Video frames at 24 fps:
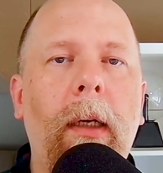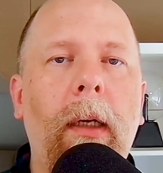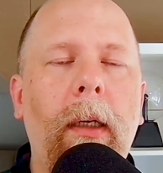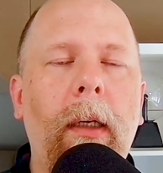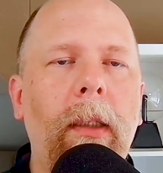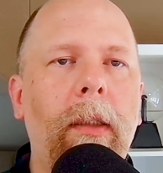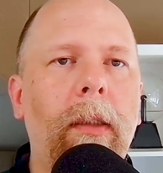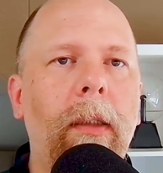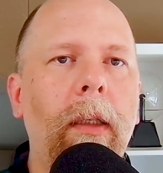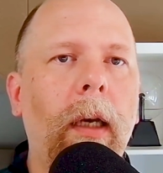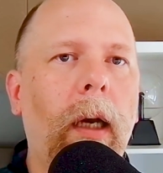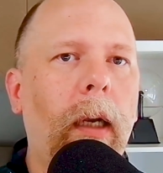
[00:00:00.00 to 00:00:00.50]

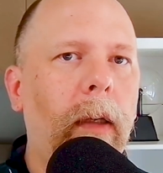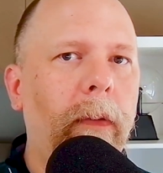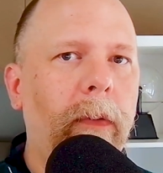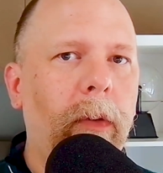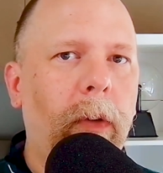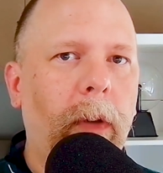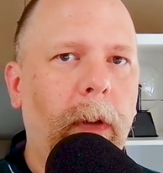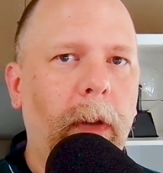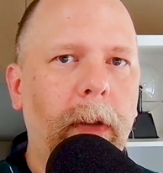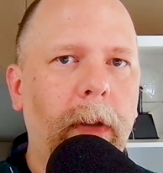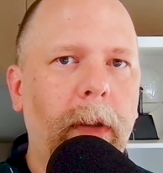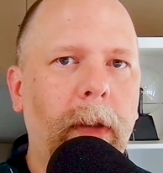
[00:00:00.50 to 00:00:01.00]
It's not, of
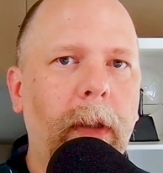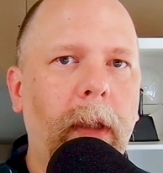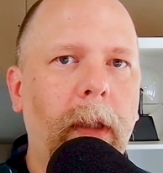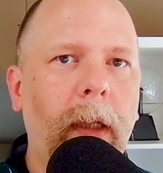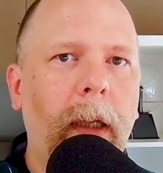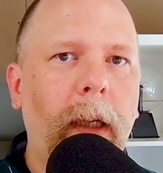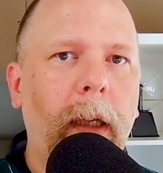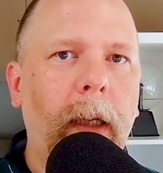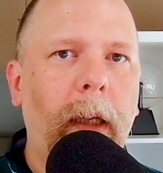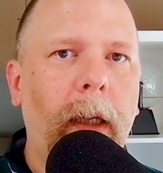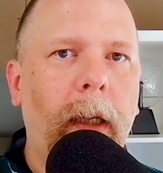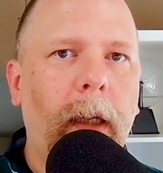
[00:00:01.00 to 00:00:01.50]
course,
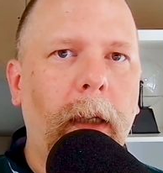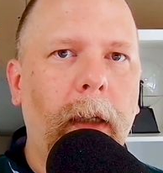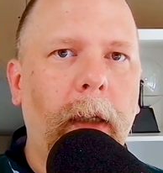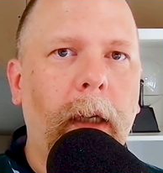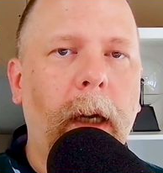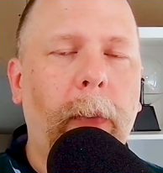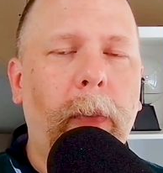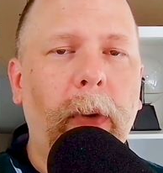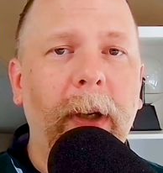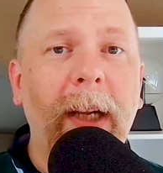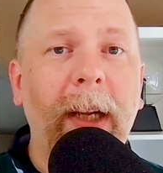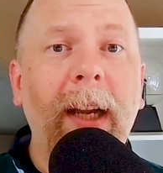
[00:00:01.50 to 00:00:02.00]
a
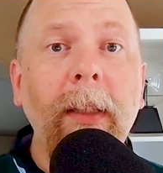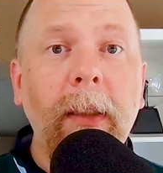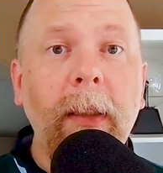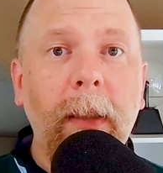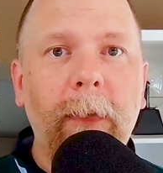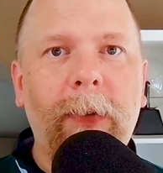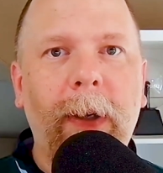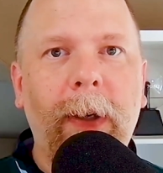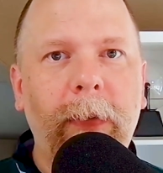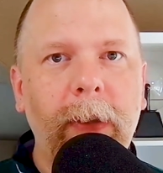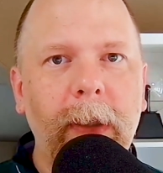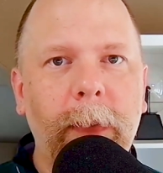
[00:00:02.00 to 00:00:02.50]

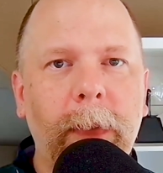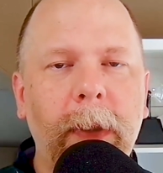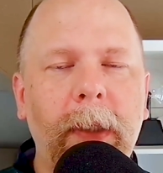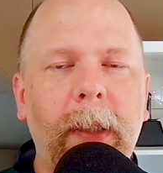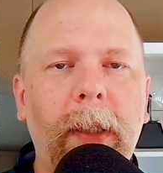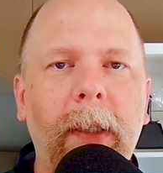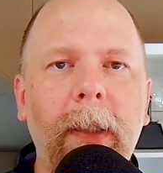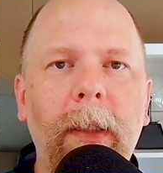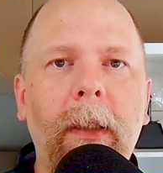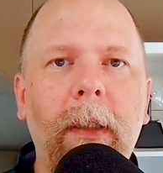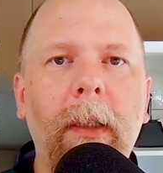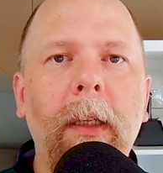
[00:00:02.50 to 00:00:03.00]
comprehensive reference
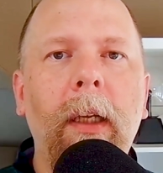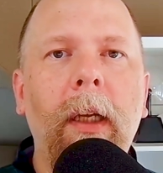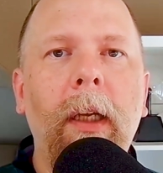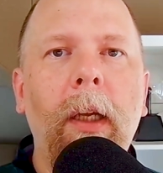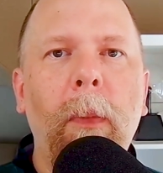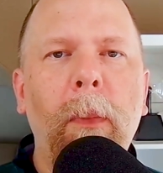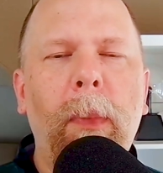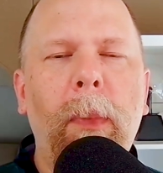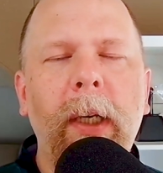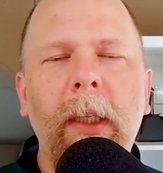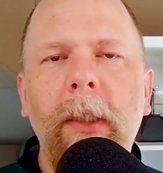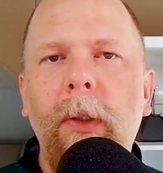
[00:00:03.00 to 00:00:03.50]
material,
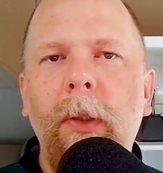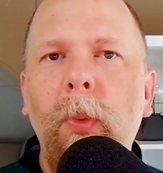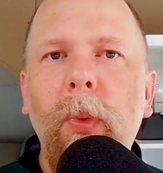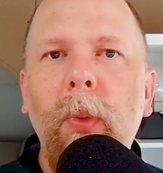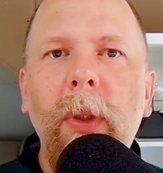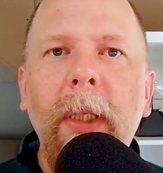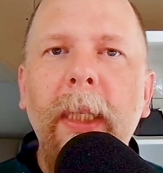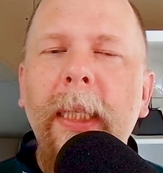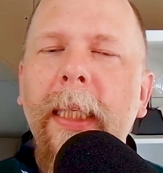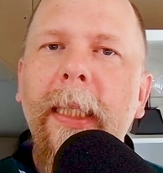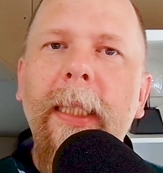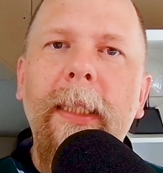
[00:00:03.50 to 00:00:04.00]
but it's
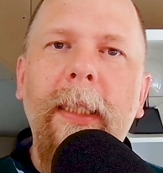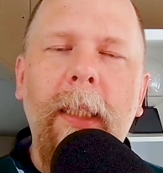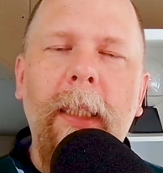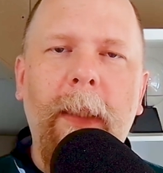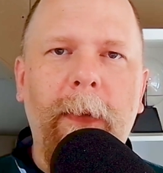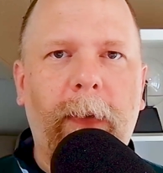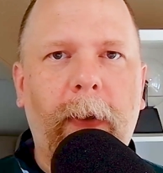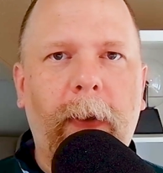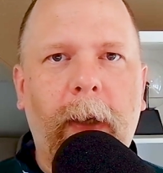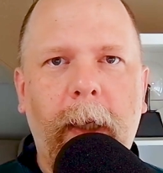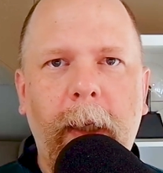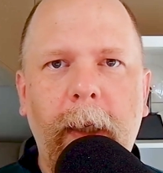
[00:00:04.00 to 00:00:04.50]
really easy to
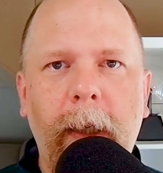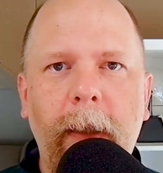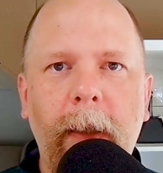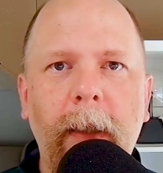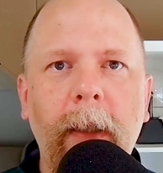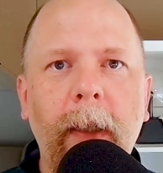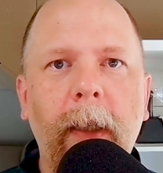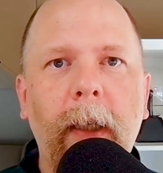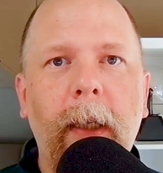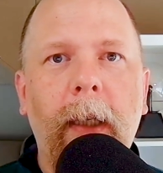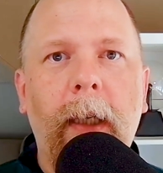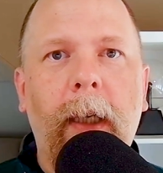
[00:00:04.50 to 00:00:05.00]
find
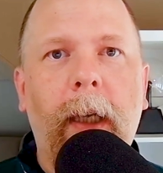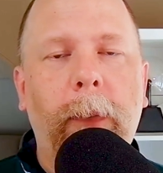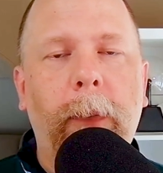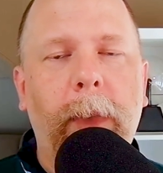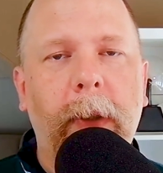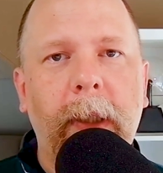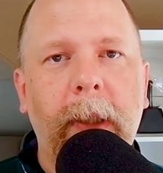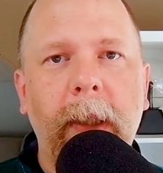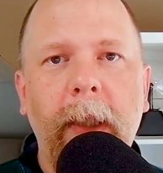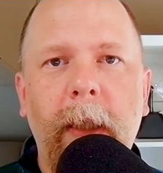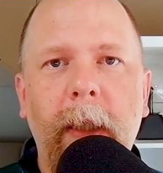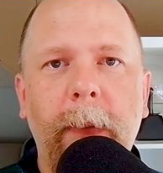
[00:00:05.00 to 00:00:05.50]
a
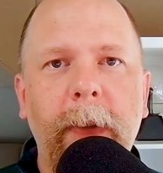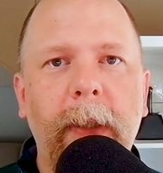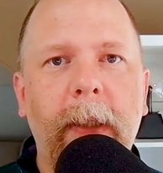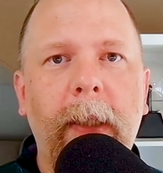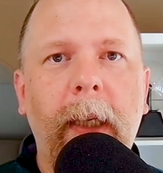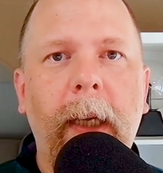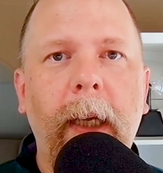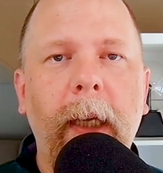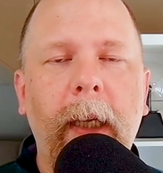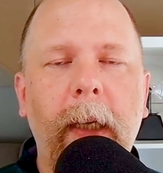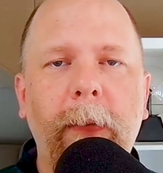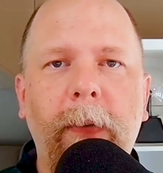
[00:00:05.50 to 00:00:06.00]
particular
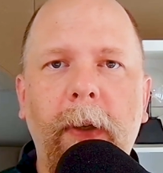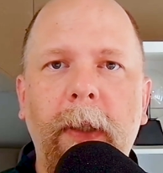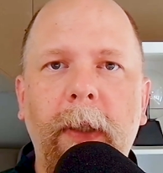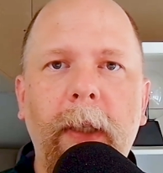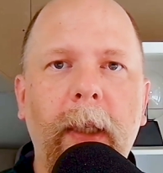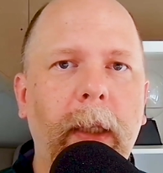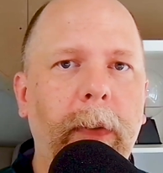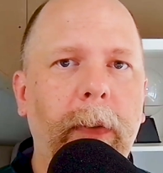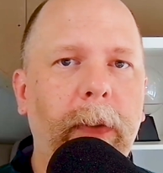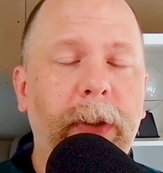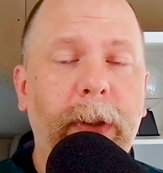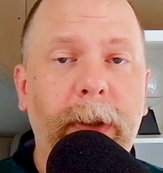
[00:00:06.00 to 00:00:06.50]
mistake if you're
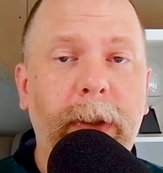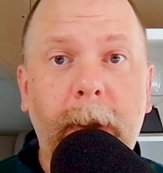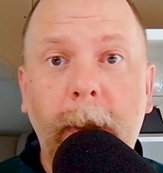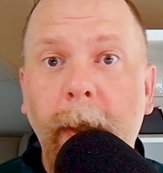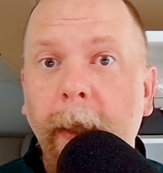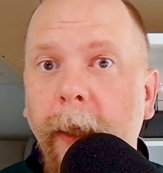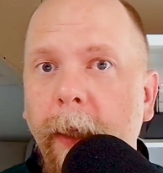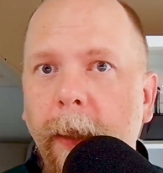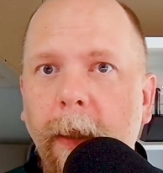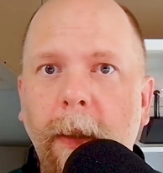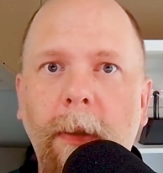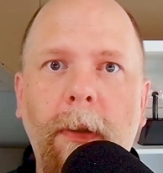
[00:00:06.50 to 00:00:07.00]
dealing with
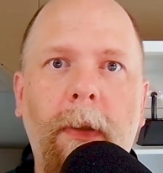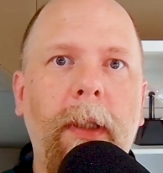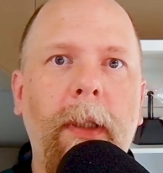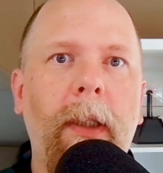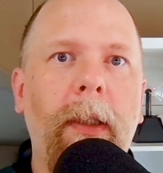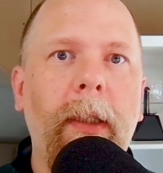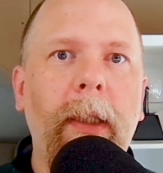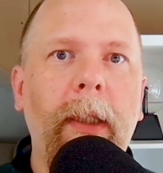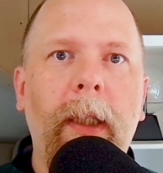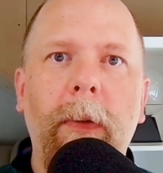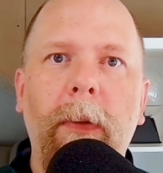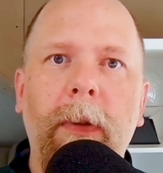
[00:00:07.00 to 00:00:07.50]
strings or you're
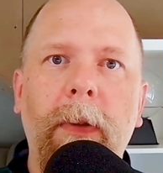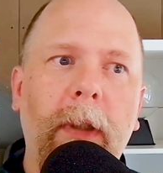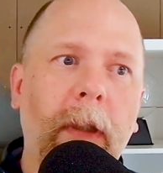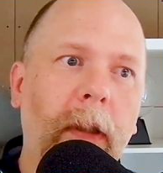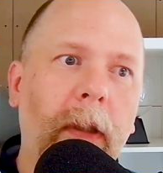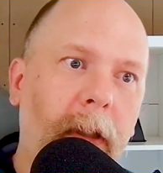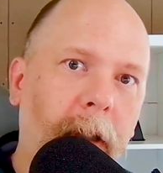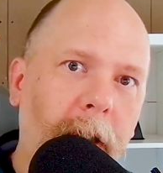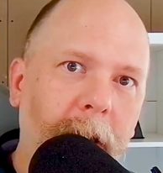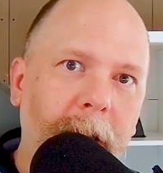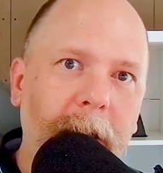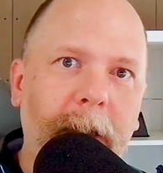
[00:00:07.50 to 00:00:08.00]
dealing with
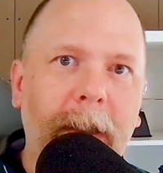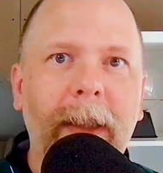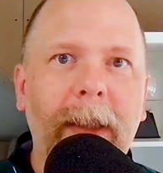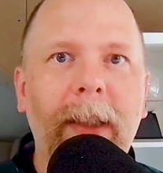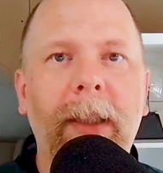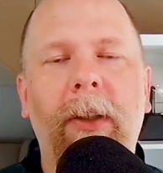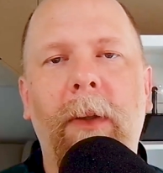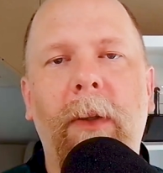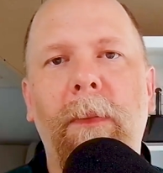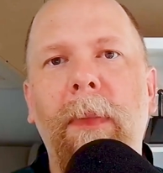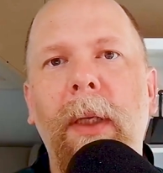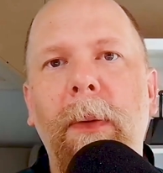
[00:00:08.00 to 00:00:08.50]
concurrency
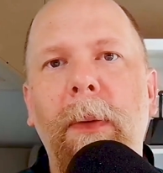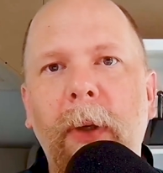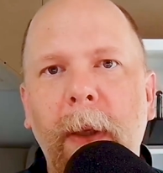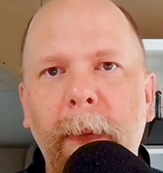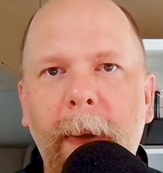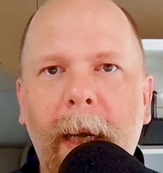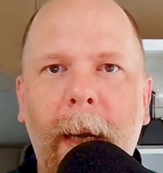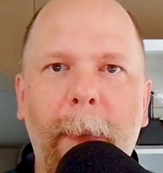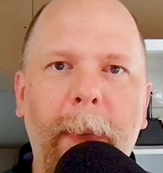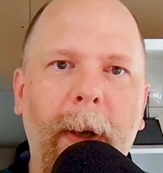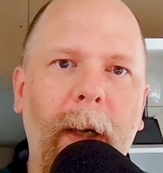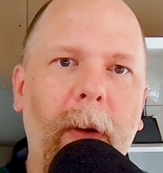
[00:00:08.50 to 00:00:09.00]
or memory
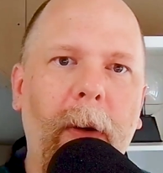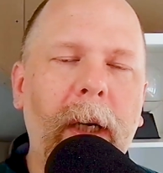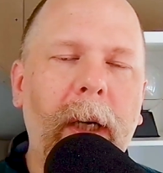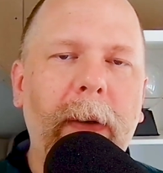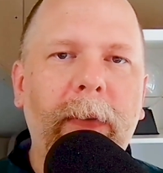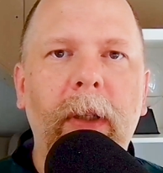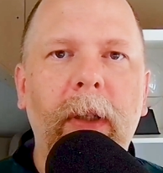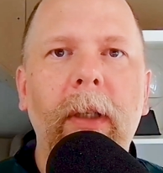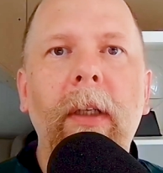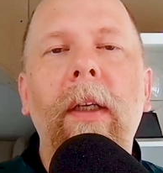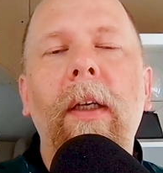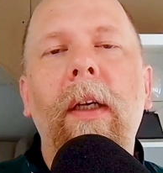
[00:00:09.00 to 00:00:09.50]
mapping or
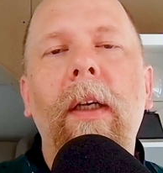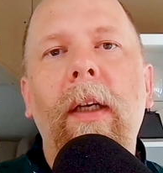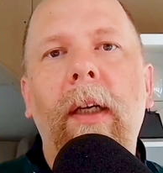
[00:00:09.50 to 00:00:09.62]
whatever.